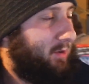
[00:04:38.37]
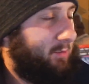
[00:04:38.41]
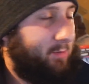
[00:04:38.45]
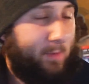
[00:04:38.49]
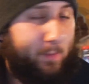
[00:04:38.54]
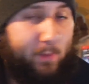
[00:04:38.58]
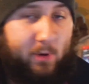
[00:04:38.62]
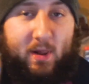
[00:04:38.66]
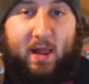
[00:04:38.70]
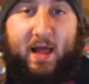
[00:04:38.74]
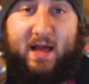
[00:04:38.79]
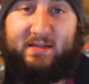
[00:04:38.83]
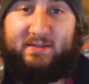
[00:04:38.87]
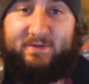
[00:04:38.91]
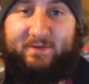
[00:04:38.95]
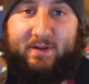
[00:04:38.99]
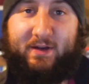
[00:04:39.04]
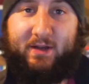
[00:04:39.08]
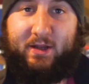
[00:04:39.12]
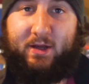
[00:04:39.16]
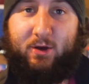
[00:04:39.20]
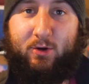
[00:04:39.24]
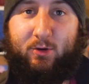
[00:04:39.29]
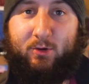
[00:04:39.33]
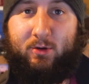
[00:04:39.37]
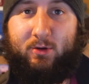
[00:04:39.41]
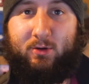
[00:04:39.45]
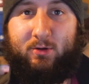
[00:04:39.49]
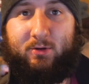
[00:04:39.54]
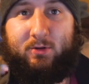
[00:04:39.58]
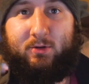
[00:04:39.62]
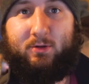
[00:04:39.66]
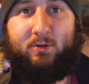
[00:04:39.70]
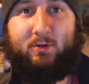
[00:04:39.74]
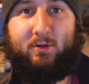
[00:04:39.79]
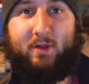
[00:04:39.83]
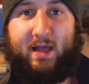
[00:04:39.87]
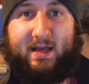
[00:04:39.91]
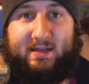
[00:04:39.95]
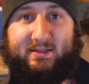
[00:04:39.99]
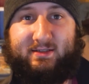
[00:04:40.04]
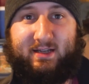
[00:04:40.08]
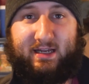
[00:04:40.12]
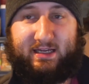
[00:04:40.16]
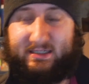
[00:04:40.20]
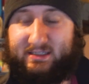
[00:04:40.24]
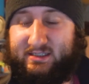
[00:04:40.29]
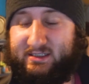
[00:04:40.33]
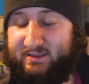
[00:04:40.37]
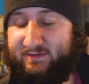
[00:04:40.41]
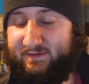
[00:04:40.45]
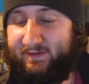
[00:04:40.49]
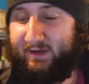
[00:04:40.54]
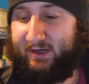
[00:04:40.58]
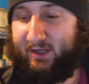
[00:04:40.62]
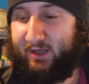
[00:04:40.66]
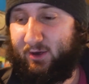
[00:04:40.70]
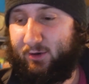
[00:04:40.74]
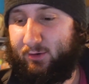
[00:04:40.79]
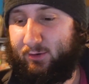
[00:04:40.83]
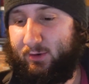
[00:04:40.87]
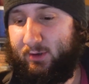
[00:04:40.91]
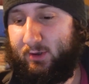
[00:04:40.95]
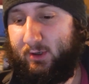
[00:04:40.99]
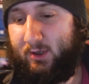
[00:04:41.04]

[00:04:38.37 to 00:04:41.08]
Remember last Lexus video,